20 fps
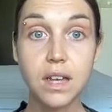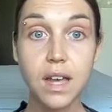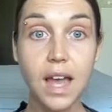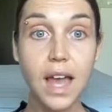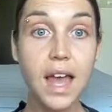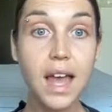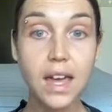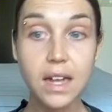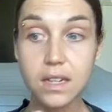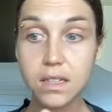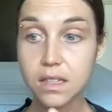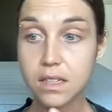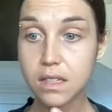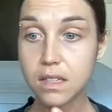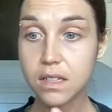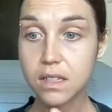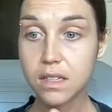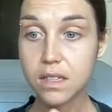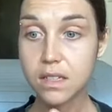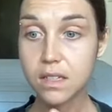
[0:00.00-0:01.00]
And
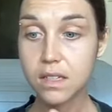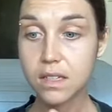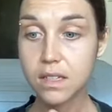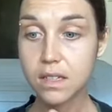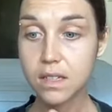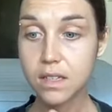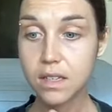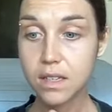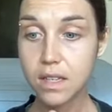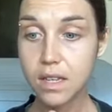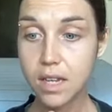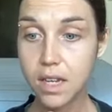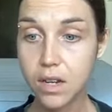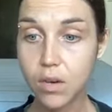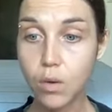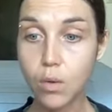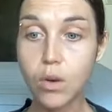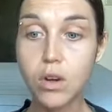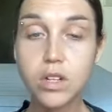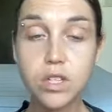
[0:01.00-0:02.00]
in
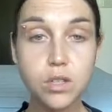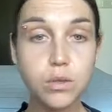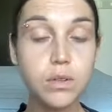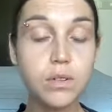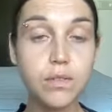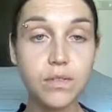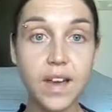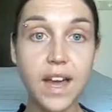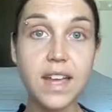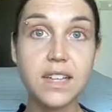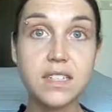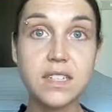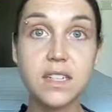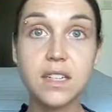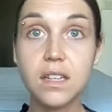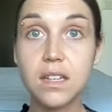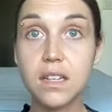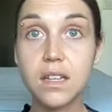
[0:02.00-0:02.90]
order to invest